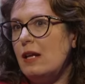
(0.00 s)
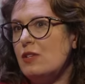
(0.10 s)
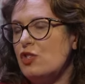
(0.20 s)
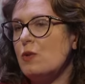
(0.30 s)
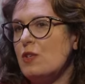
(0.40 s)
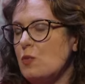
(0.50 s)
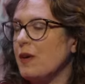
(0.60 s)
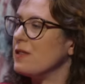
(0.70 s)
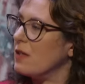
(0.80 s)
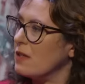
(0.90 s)
into his
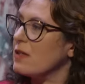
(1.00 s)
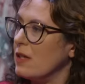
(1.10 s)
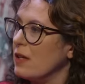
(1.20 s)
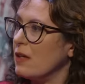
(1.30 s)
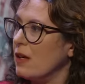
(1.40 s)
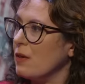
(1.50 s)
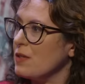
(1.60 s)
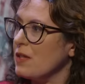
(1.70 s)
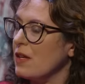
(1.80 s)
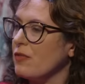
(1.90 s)
presidency, I
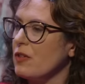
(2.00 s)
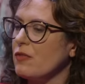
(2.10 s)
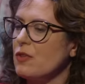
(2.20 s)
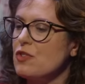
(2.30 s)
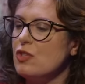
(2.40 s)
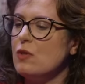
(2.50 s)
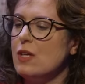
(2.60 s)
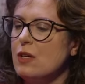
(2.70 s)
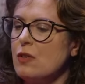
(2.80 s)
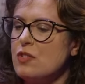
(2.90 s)
would say, for the first two
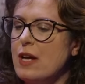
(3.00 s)
years.